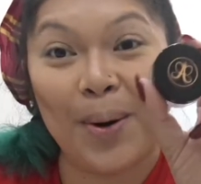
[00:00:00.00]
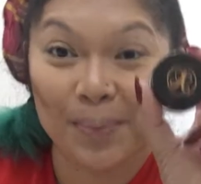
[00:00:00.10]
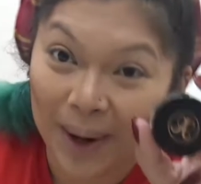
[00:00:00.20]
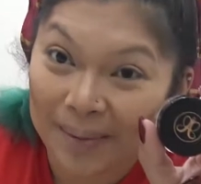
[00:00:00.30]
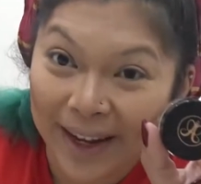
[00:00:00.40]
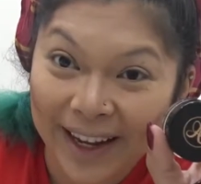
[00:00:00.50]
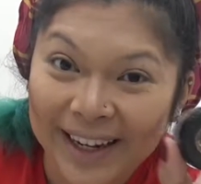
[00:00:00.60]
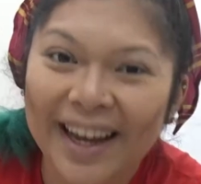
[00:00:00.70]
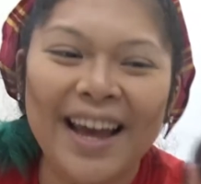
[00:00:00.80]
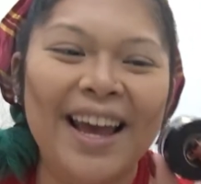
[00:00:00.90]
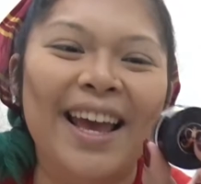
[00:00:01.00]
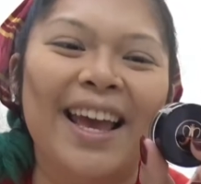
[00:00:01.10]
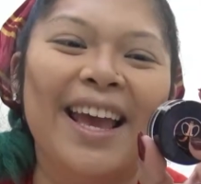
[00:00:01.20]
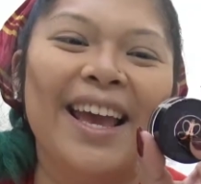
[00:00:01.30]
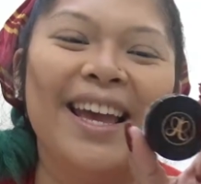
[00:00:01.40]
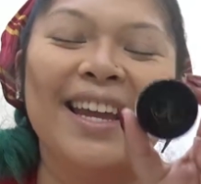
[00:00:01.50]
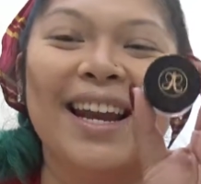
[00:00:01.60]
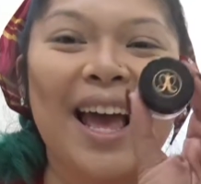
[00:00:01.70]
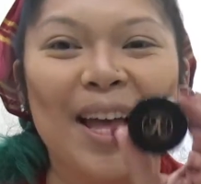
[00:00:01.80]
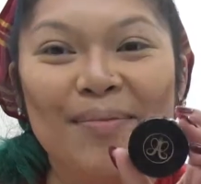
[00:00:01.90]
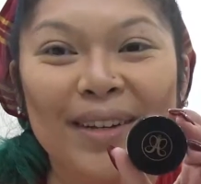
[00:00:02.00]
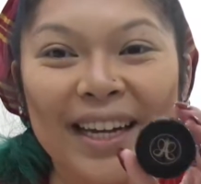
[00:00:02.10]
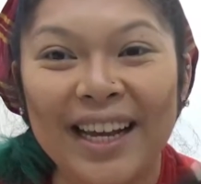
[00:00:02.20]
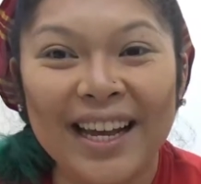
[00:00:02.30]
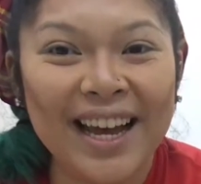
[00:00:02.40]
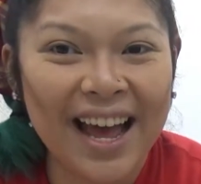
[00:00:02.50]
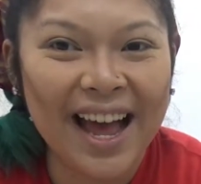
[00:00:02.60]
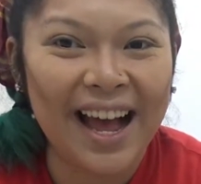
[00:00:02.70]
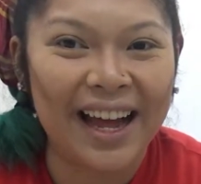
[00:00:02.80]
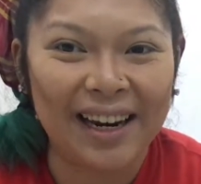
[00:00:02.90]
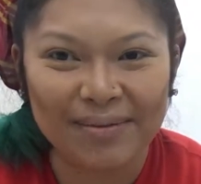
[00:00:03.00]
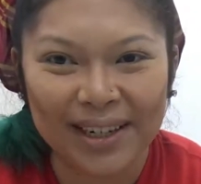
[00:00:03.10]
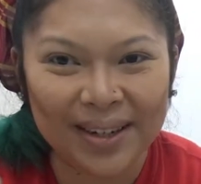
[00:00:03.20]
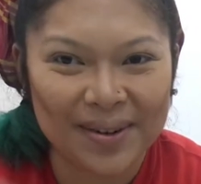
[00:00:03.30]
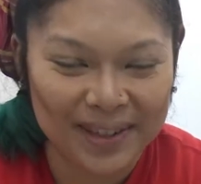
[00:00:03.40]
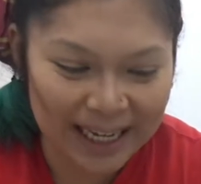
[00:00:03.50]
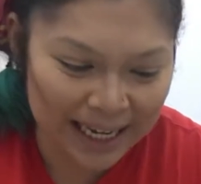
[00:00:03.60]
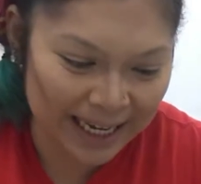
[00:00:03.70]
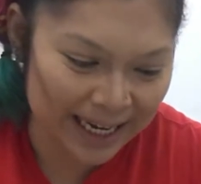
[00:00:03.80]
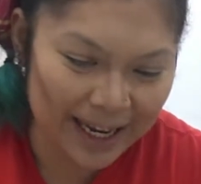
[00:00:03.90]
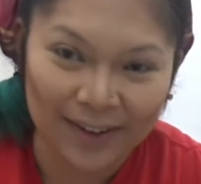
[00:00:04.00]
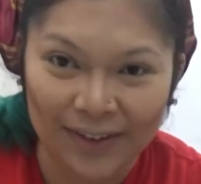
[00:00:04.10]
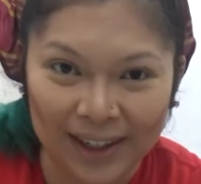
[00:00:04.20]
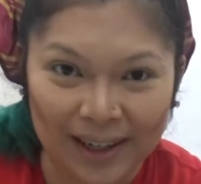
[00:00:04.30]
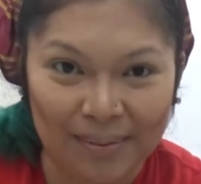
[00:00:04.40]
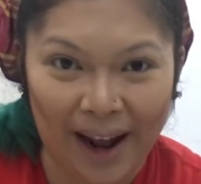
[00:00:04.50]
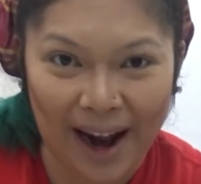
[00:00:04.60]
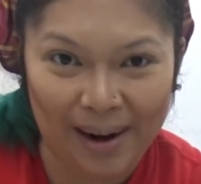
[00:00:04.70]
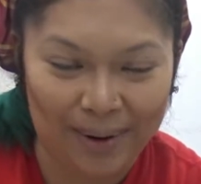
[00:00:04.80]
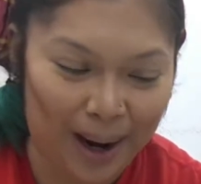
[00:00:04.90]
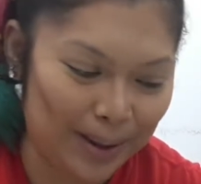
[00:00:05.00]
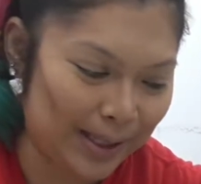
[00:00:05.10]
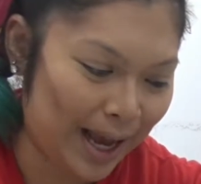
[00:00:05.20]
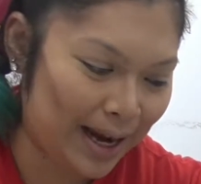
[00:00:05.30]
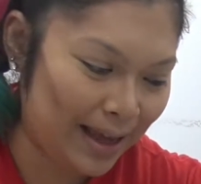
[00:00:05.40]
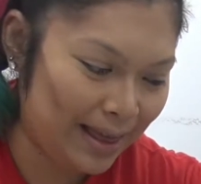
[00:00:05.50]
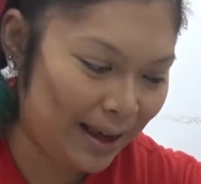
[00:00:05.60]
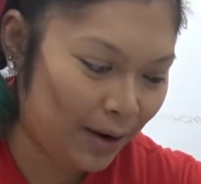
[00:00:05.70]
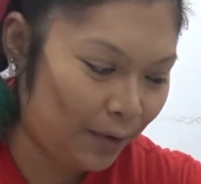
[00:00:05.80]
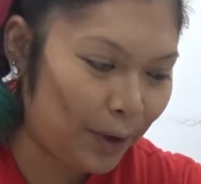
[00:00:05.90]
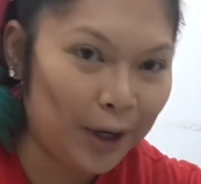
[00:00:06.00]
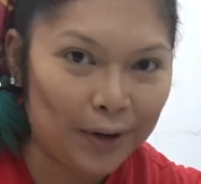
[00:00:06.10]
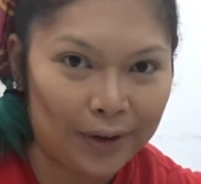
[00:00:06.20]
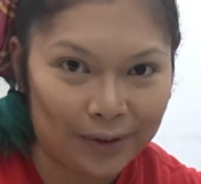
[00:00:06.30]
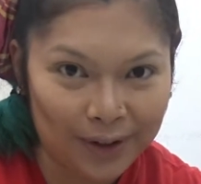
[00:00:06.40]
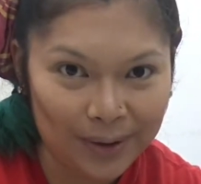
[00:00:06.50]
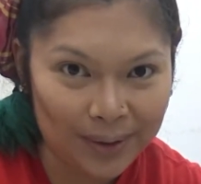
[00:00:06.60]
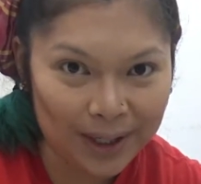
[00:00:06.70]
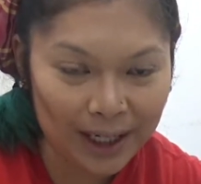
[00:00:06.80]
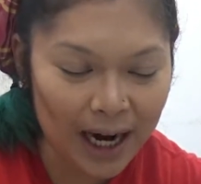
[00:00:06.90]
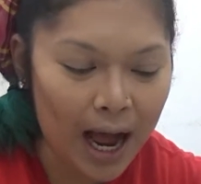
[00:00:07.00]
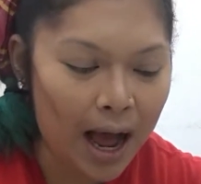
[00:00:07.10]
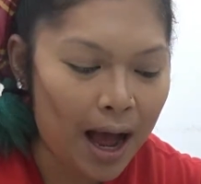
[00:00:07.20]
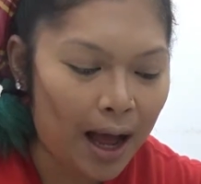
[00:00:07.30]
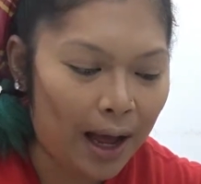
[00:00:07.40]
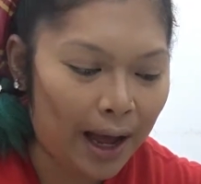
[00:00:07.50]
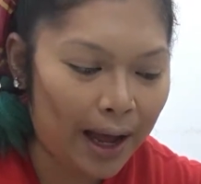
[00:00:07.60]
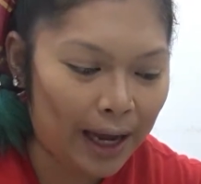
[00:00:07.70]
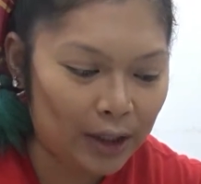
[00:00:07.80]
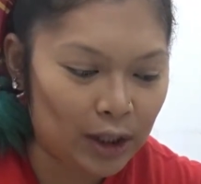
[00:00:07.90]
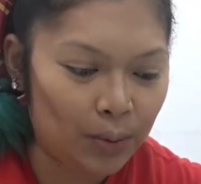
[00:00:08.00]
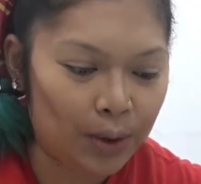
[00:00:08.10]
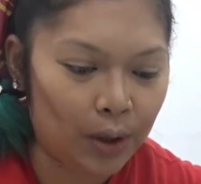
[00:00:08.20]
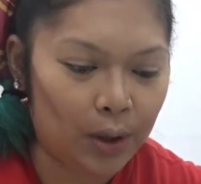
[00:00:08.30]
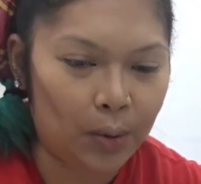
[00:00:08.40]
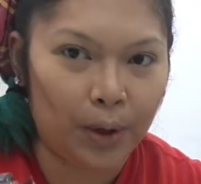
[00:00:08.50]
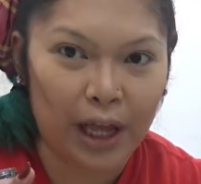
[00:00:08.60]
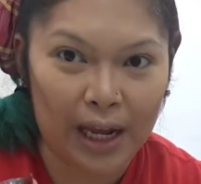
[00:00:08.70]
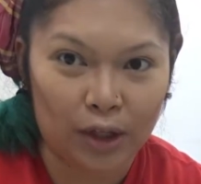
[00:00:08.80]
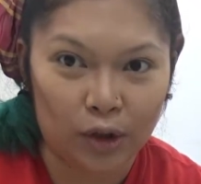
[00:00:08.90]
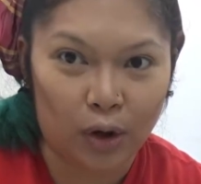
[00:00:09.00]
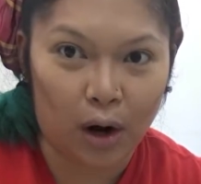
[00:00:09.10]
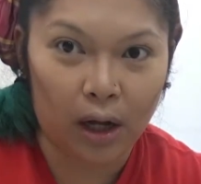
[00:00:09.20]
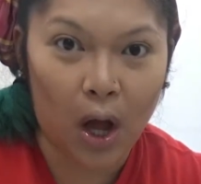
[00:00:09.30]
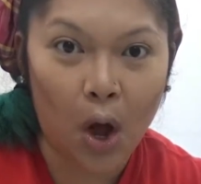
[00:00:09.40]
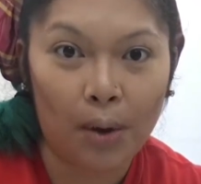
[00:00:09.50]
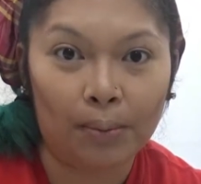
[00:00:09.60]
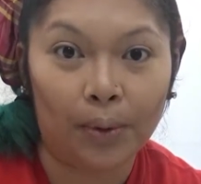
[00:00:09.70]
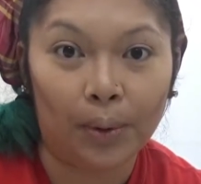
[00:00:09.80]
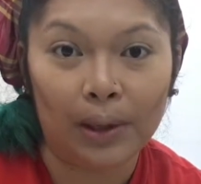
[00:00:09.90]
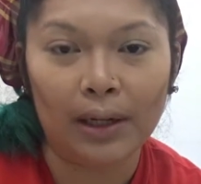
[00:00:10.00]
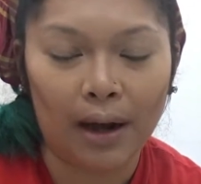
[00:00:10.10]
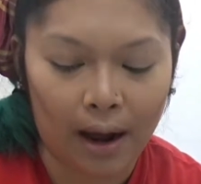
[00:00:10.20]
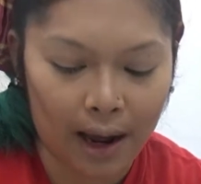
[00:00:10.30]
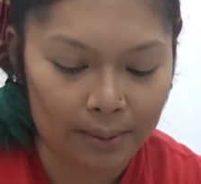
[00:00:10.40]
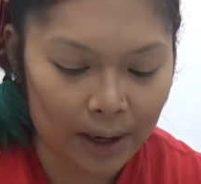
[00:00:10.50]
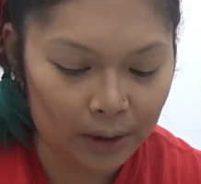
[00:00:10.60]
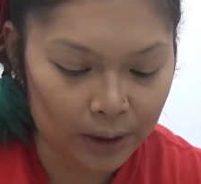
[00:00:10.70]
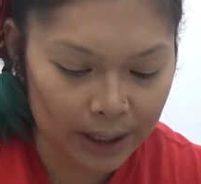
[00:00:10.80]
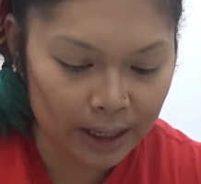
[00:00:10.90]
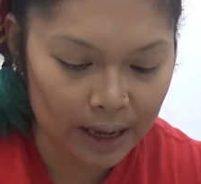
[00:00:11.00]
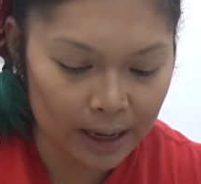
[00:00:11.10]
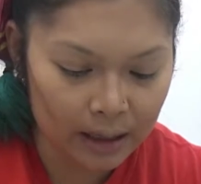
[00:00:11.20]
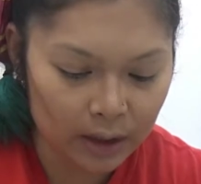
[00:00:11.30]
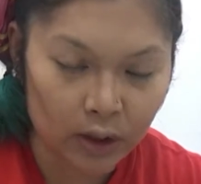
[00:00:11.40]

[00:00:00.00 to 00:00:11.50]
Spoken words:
Pomade in Ebony, and I'm going to go ahead and fill in my eyebrows. And I think for Gryffindor, I actually want to go with a strong, bold eyebrow look again.